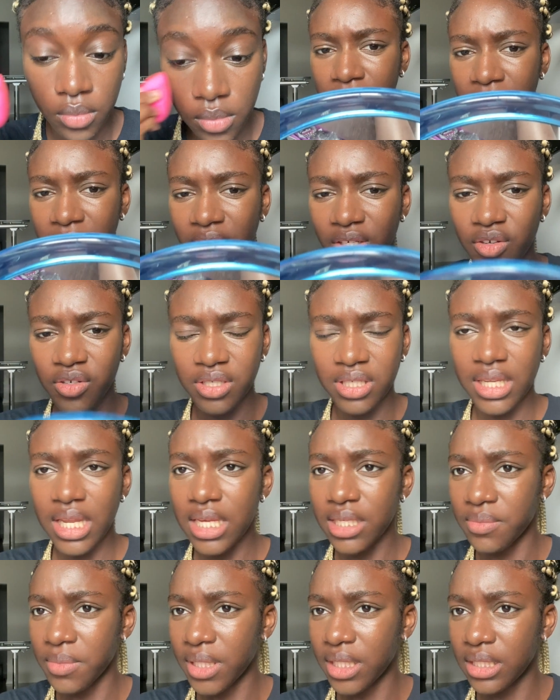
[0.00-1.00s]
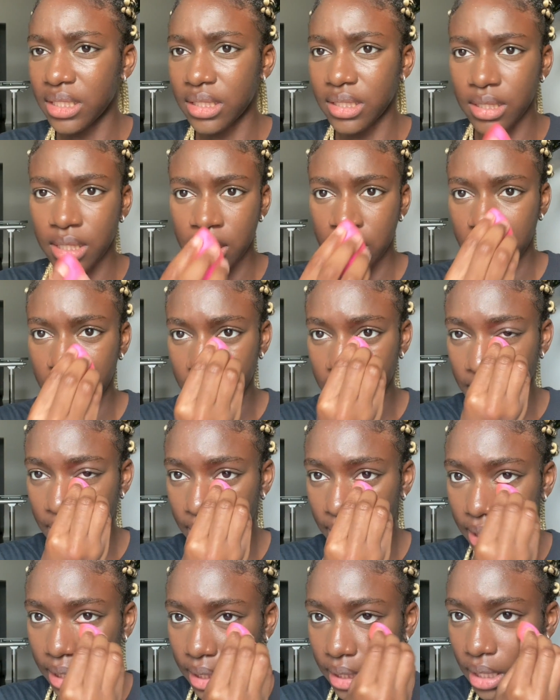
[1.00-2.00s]
The concealer is making sense.
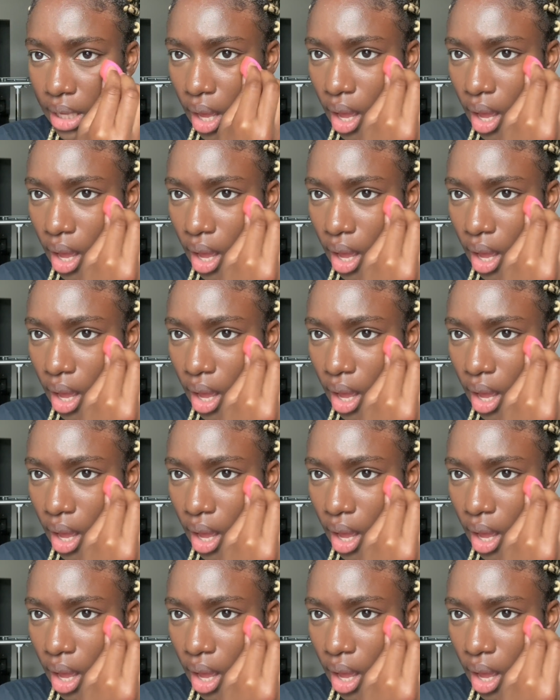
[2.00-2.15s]
Like,